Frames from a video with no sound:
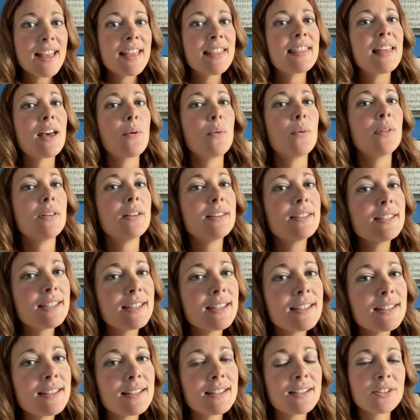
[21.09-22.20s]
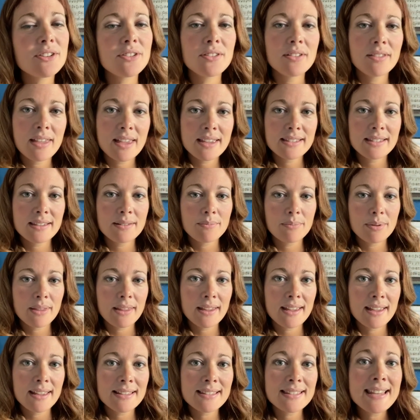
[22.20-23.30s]
that will assist in your lesson
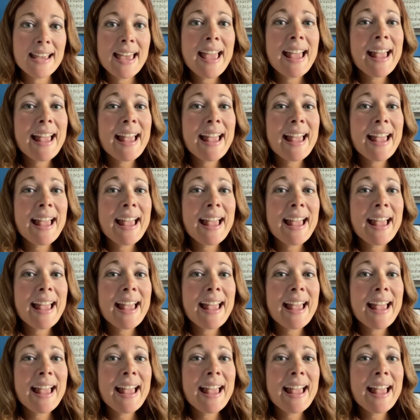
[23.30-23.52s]
plans